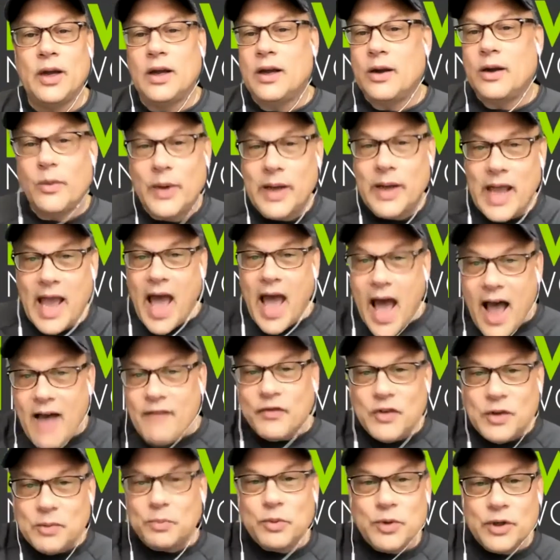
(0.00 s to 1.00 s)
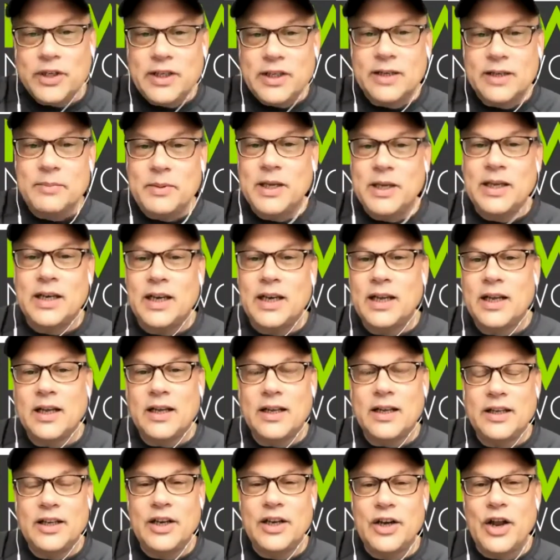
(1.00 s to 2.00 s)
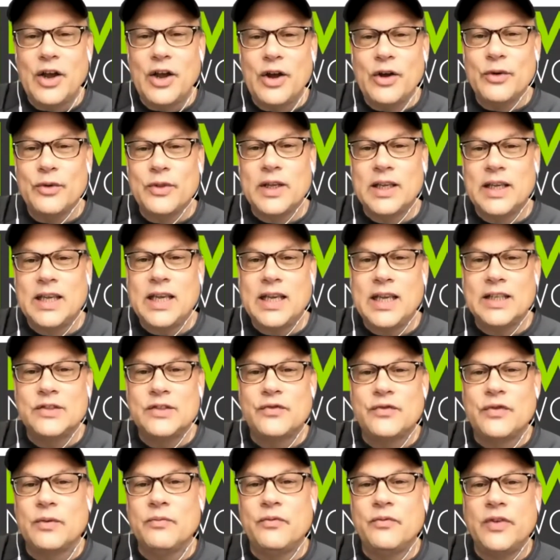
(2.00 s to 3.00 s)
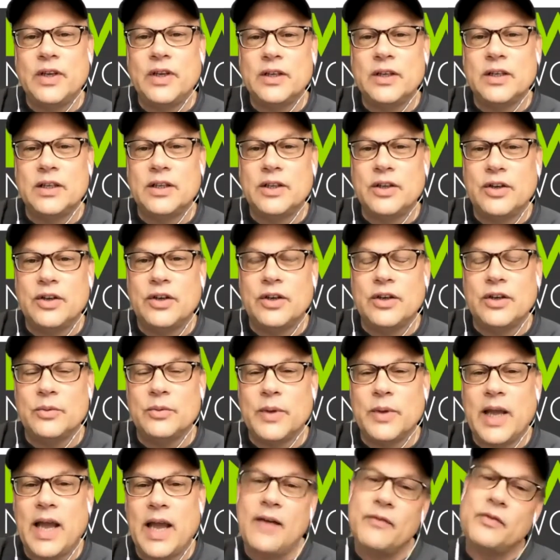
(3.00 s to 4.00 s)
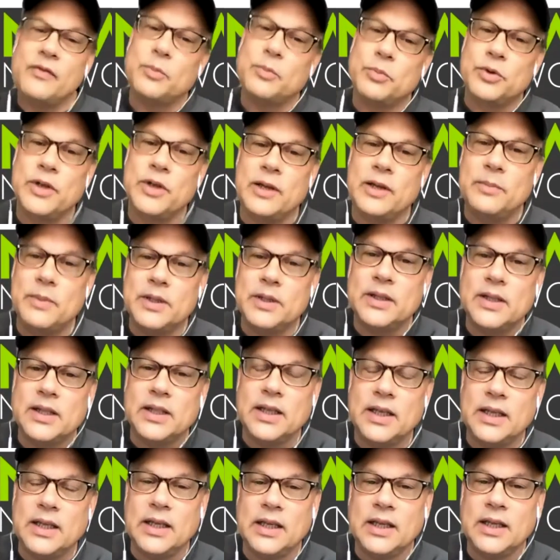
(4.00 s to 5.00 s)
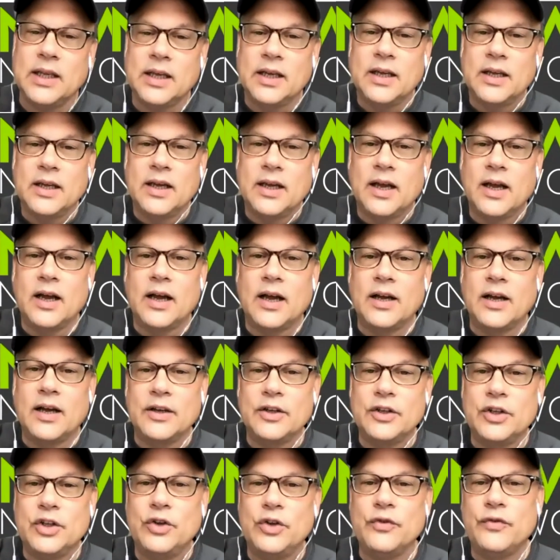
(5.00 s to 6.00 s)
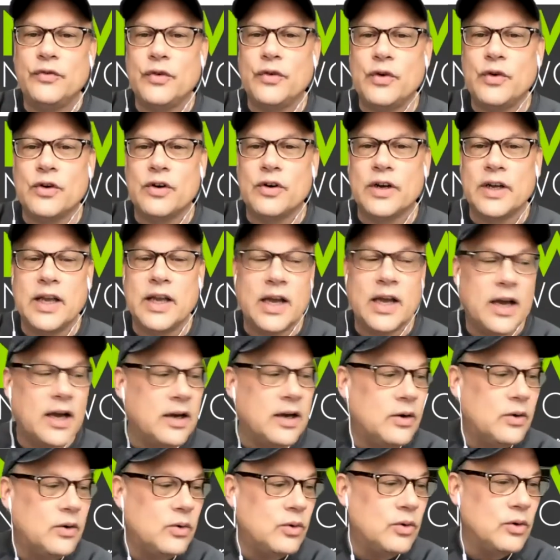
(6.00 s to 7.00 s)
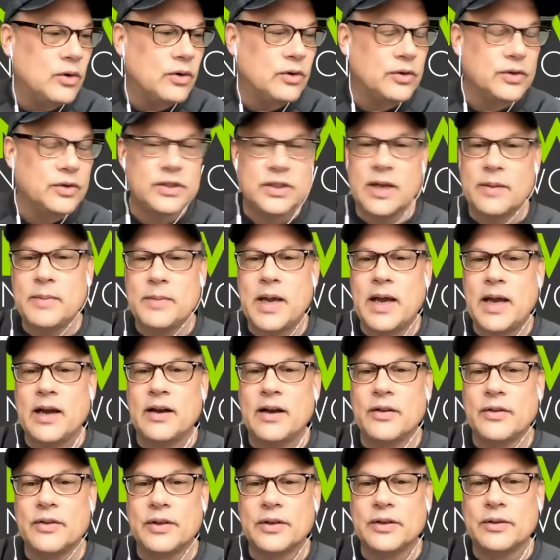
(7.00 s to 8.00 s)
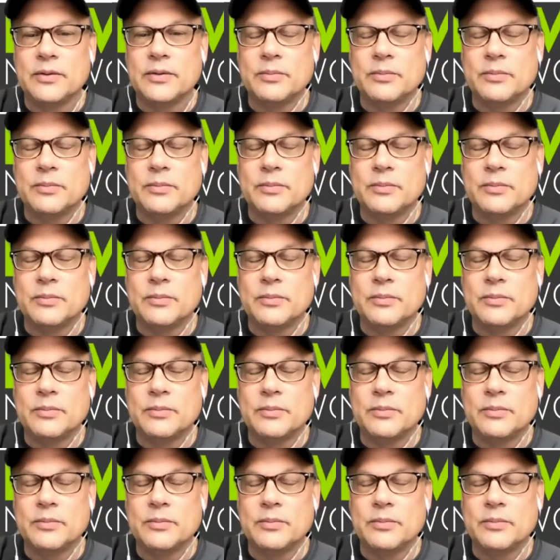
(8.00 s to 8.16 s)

we have to prohibit, the kids from feeling good. We have to prohibit the euphoria, or somehow the